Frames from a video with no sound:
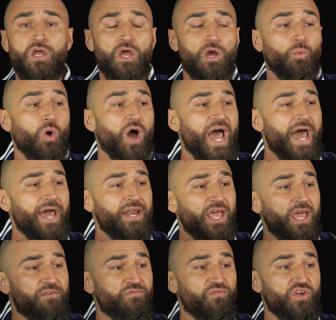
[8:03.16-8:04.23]
were at
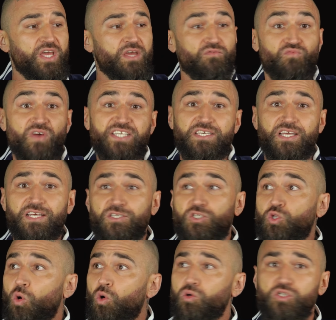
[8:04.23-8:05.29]
every resident's
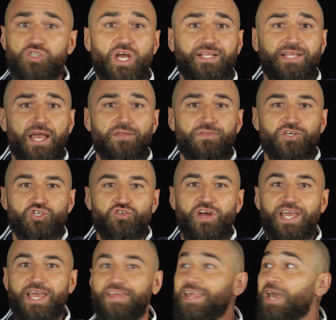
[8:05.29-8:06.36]
doors, like down the
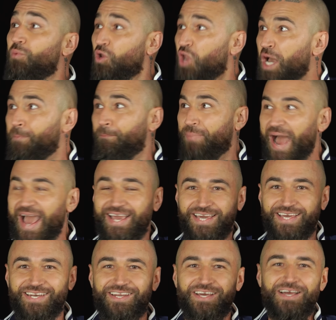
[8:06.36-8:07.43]
street, and they were like
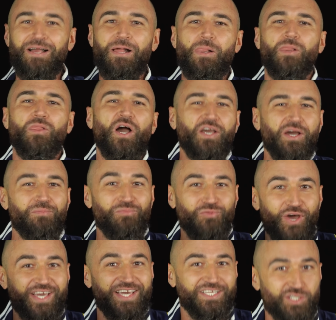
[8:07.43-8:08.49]
banging.
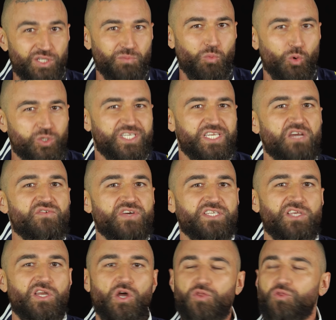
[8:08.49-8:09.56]
Like it's more serious
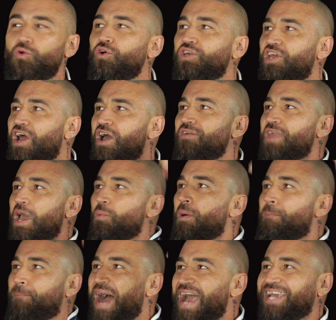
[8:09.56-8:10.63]
than I thought, you know, and they were
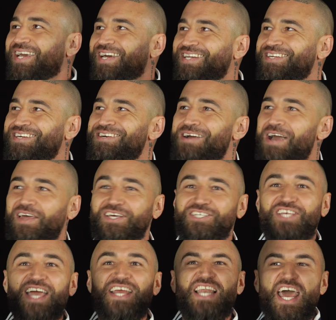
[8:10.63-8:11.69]
banging, and they're
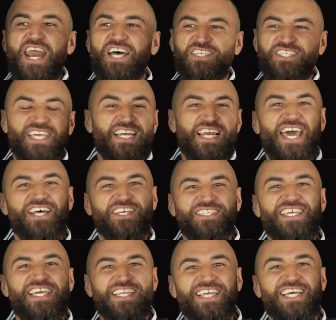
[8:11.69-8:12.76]
saying, let us
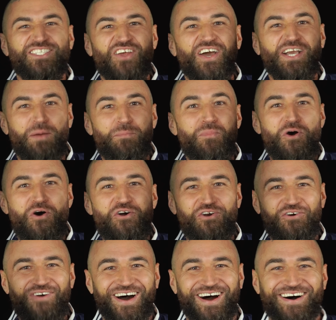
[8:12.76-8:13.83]
in, there's like a
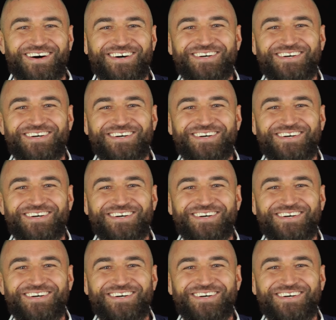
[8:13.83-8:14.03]
murderer.